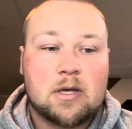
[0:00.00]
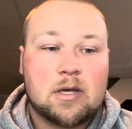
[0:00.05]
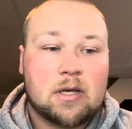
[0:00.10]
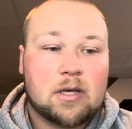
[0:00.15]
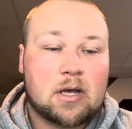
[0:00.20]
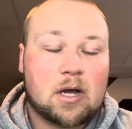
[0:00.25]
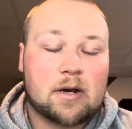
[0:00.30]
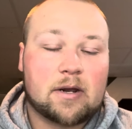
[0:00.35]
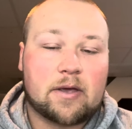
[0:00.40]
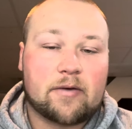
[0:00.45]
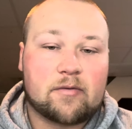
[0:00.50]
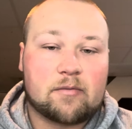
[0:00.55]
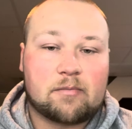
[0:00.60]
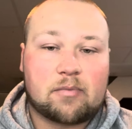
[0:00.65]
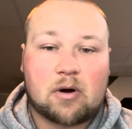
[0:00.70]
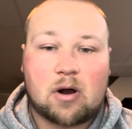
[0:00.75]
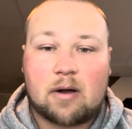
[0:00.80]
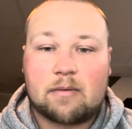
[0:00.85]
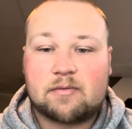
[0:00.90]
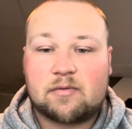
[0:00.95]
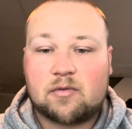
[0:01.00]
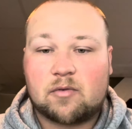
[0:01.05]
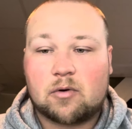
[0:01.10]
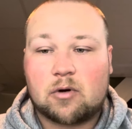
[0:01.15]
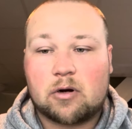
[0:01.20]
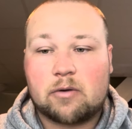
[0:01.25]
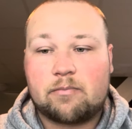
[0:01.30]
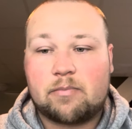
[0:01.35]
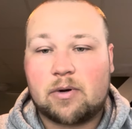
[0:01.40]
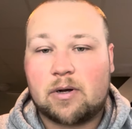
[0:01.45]
Got to give him props for
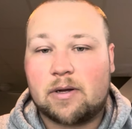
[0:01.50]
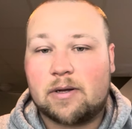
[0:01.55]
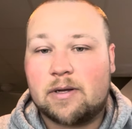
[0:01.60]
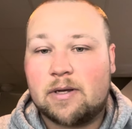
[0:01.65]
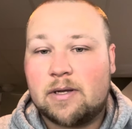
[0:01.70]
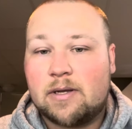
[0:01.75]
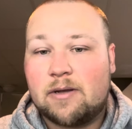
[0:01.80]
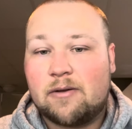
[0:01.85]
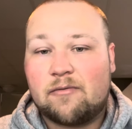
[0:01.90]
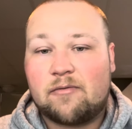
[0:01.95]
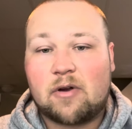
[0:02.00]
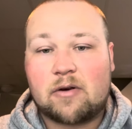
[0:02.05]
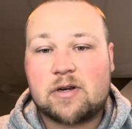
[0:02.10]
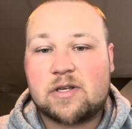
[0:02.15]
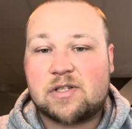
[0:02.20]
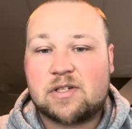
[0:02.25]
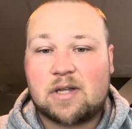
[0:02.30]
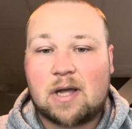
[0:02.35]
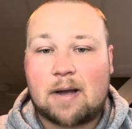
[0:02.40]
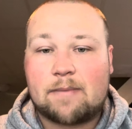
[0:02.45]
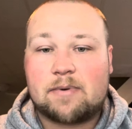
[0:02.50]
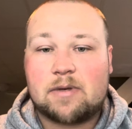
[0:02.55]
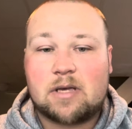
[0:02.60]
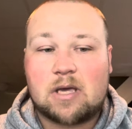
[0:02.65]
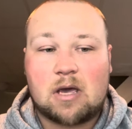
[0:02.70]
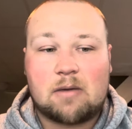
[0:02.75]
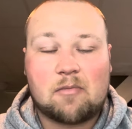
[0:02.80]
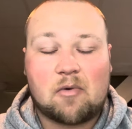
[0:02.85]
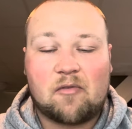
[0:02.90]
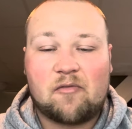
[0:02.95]
it. But very sloppy
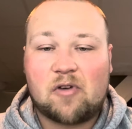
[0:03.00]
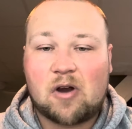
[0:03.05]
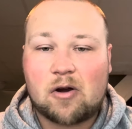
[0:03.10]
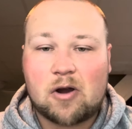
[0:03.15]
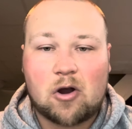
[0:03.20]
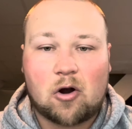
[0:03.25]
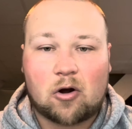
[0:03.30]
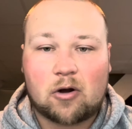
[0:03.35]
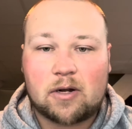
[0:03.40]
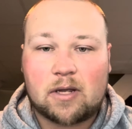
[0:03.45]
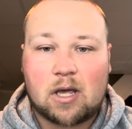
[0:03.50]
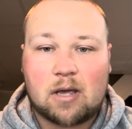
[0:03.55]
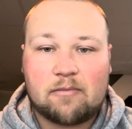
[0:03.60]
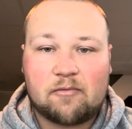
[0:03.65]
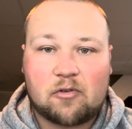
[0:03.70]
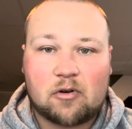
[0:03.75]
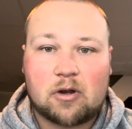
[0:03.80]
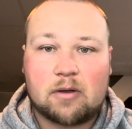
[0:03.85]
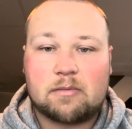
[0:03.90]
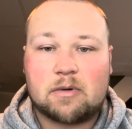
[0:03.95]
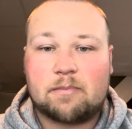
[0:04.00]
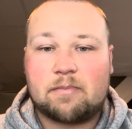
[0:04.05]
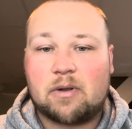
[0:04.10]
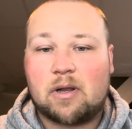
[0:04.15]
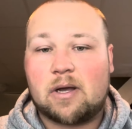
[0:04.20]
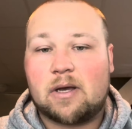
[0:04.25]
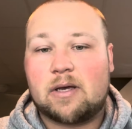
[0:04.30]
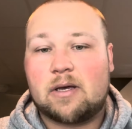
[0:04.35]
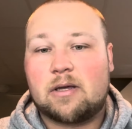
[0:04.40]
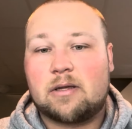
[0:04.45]
game. Very hard game for him to
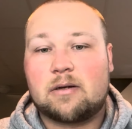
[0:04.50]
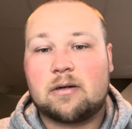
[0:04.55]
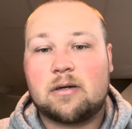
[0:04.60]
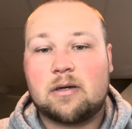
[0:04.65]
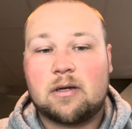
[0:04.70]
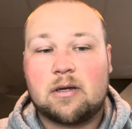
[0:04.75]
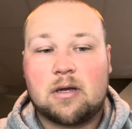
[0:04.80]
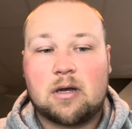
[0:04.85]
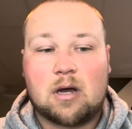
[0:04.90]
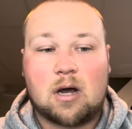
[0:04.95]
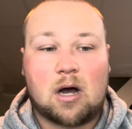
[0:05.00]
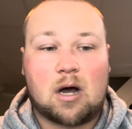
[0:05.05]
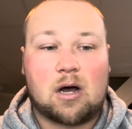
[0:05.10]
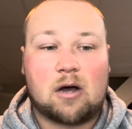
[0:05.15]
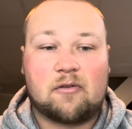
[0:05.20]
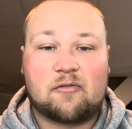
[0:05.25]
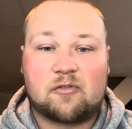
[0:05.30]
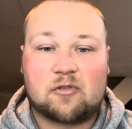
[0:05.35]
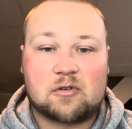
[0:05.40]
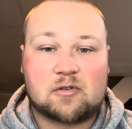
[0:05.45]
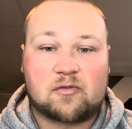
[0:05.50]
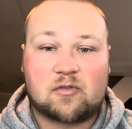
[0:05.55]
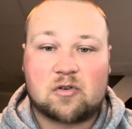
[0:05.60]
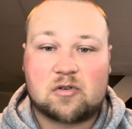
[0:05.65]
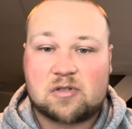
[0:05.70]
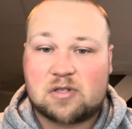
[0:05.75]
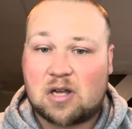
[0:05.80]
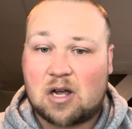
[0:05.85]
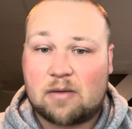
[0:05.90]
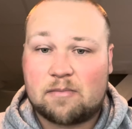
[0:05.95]
play in uh, for his
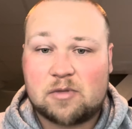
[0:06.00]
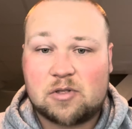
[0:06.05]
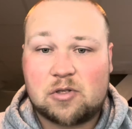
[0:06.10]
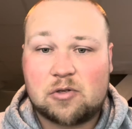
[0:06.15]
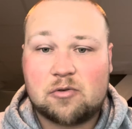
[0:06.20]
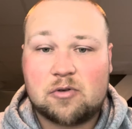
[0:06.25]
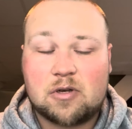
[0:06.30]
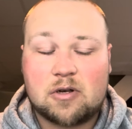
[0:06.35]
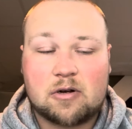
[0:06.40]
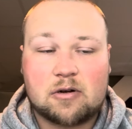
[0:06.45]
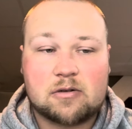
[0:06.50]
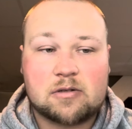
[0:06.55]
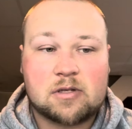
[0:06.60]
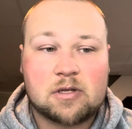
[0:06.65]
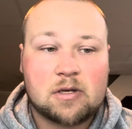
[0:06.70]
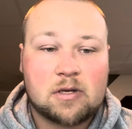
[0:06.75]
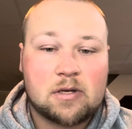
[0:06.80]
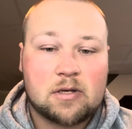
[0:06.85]
first time in two years.